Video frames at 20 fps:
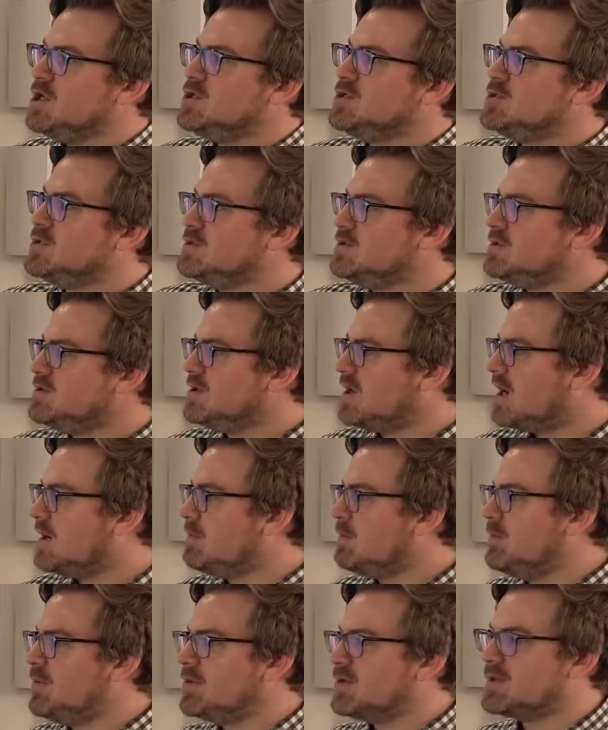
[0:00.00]
Do
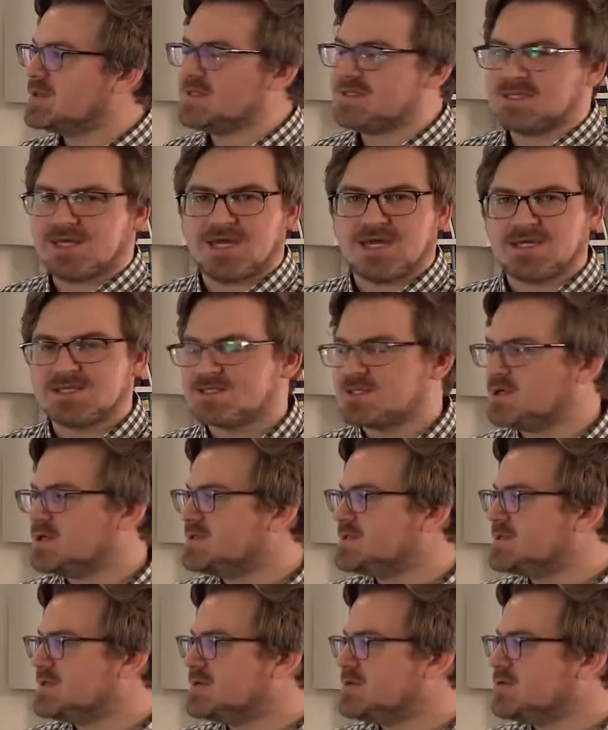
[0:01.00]
not book the test
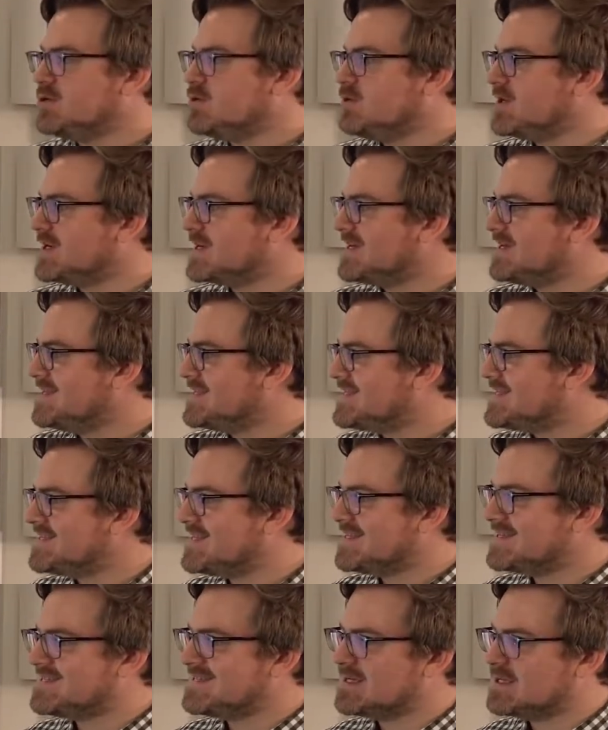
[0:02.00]
until you are
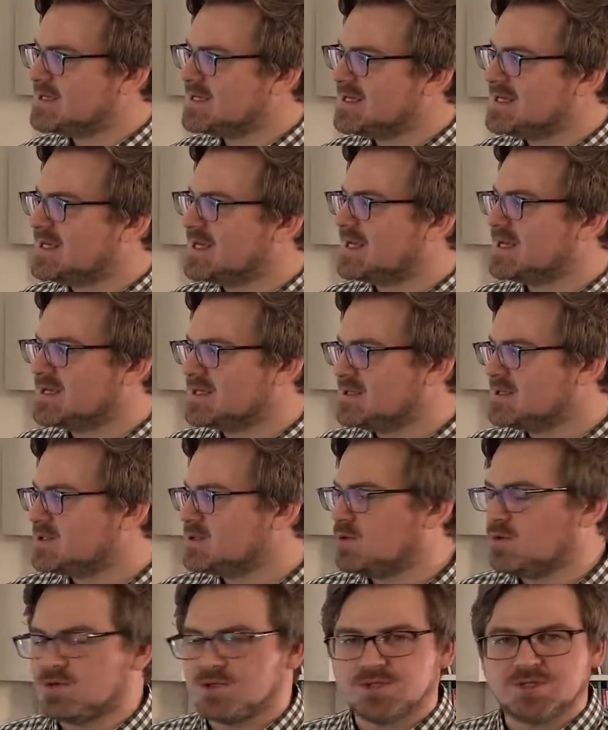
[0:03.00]
consistently getting the
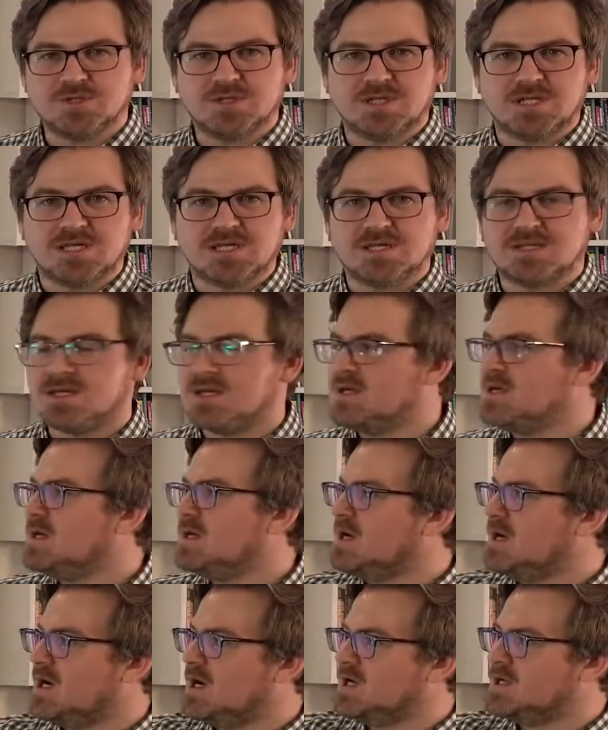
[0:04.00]
scores you need
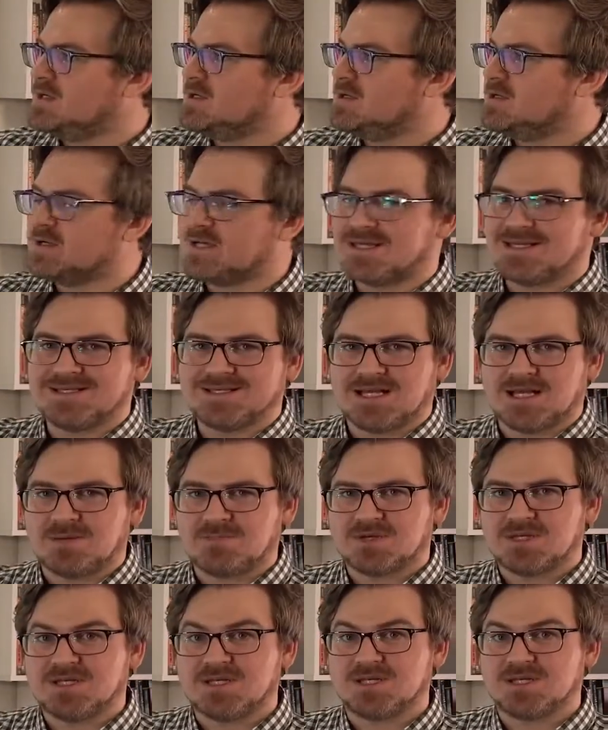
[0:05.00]
under exam
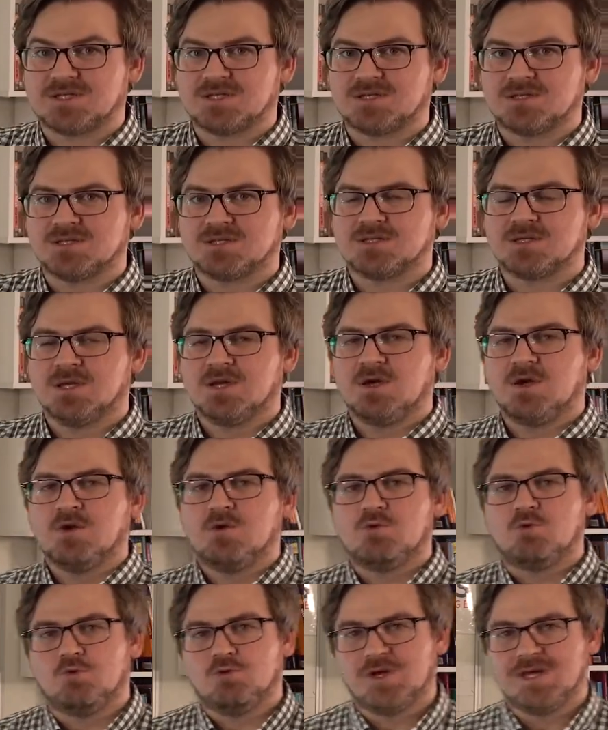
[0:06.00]
conditions.
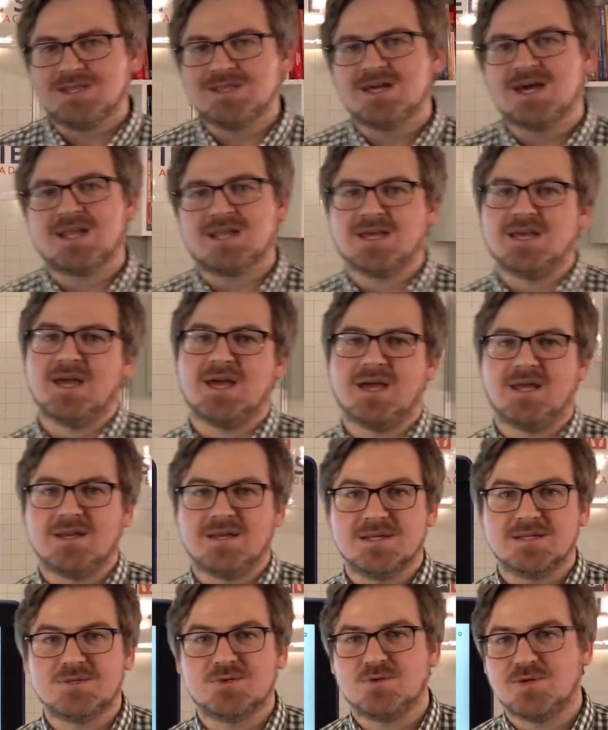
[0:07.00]
Read that again.
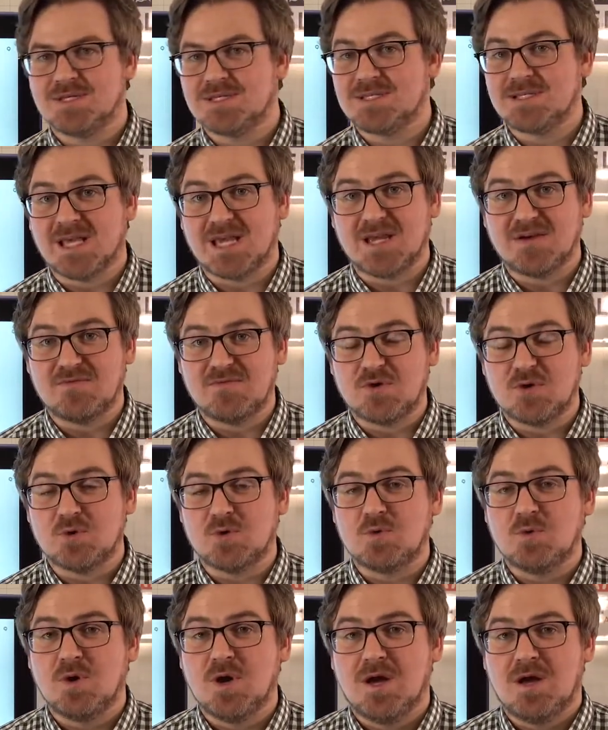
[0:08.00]
It's going to save
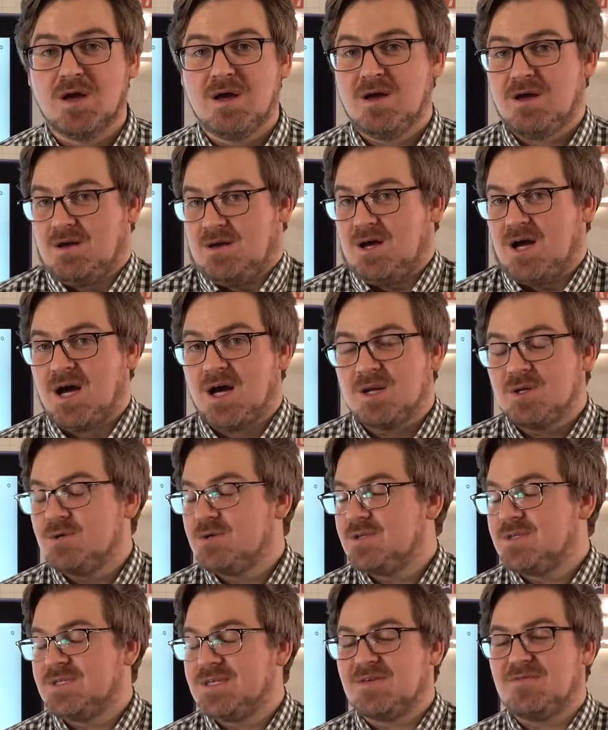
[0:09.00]
you
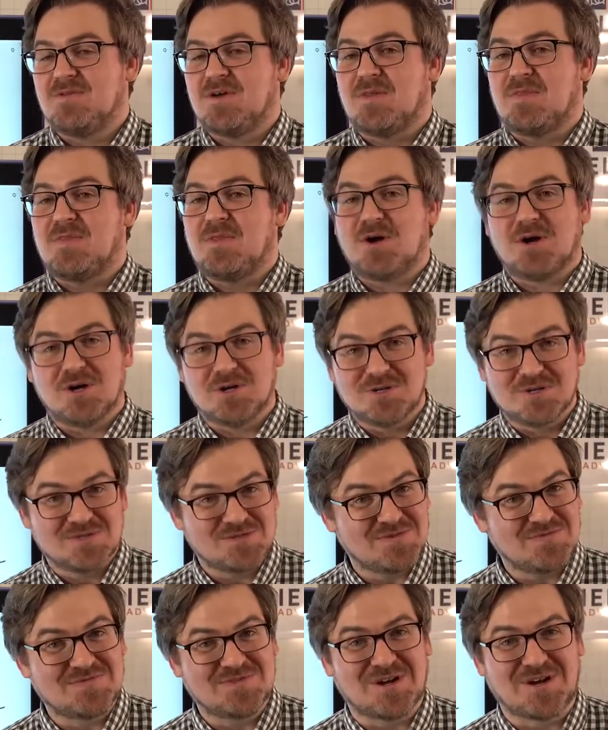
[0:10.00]
hundreds, if not
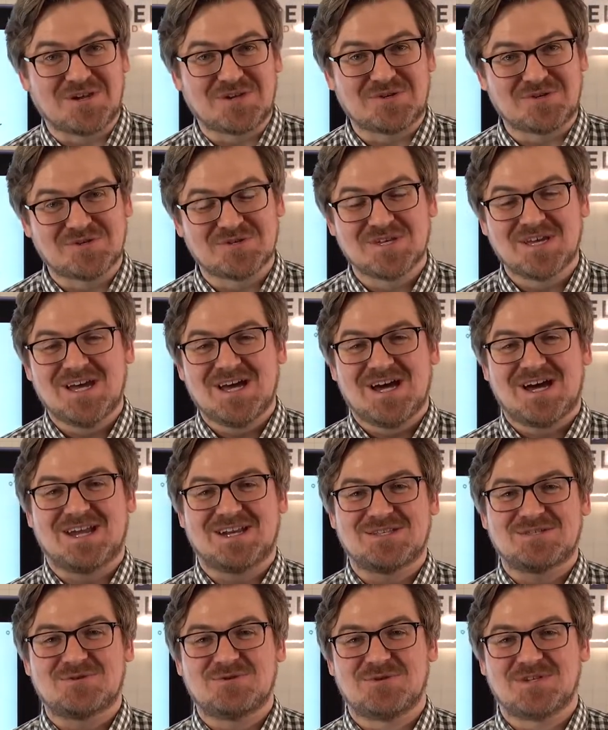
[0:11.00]
thousands of dollars, and
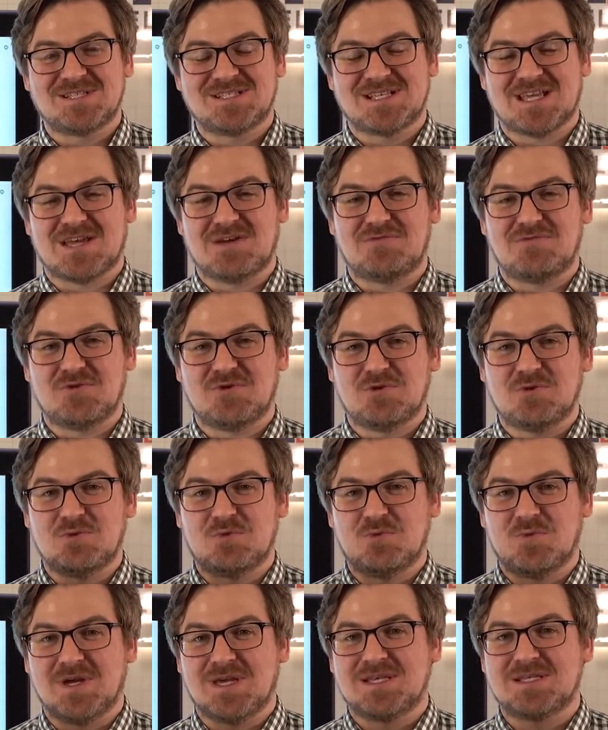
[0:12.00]
it's going to save you
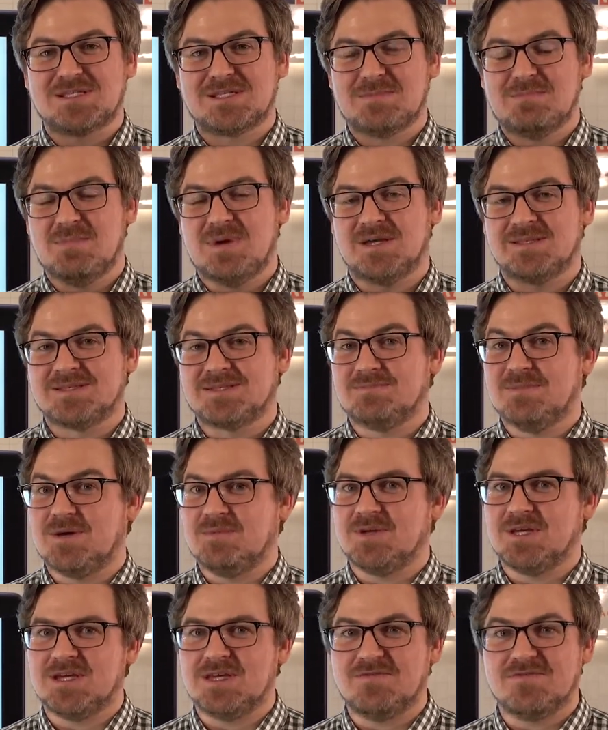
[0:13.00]
weeks, months,
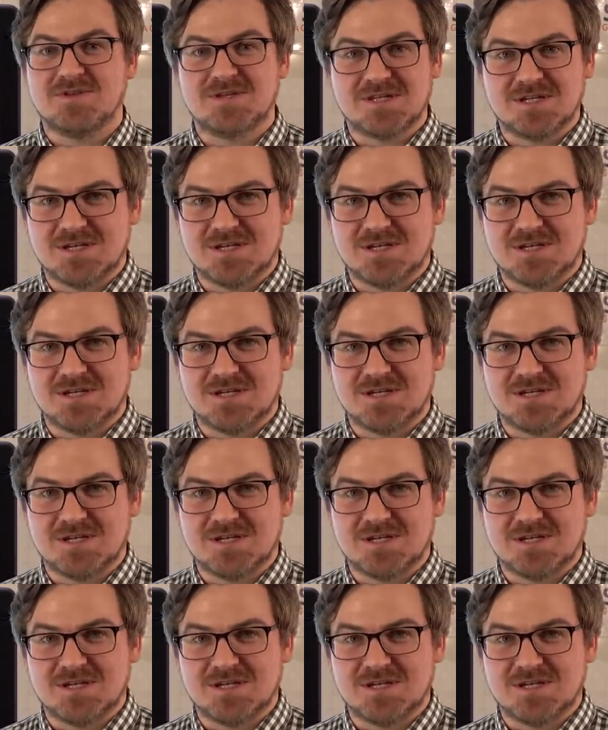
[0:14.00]
maybe even